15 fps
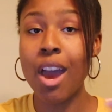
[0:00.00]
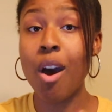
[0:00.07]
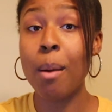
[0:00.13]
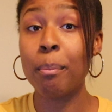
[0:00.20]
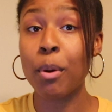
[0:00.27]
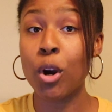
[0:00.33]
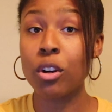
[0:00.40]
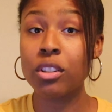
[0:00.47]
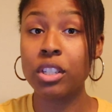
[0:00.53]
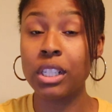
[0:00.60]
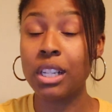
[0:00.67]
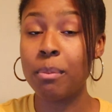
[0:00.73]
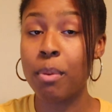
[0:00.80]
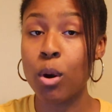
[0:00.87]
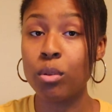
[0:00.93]
now I'm
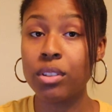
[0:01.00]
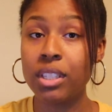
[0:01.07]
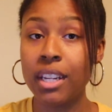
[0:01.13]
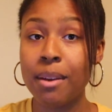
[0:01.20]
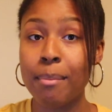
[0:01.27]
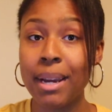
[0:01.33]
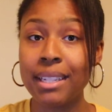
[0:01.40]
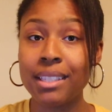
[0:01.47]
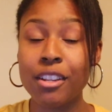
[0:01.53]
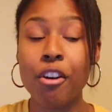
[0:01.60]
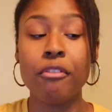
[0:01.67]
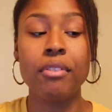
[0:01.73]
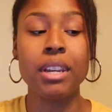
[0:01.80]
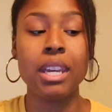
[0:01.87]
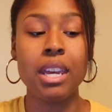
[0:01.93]
personally posting it
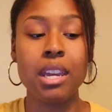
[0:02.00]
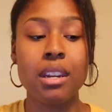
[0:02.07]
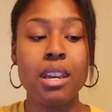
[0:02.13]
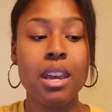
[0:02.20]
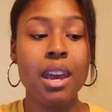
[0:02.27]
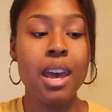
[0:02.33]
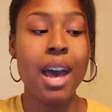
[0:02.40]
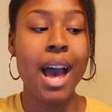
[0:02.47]
myself again,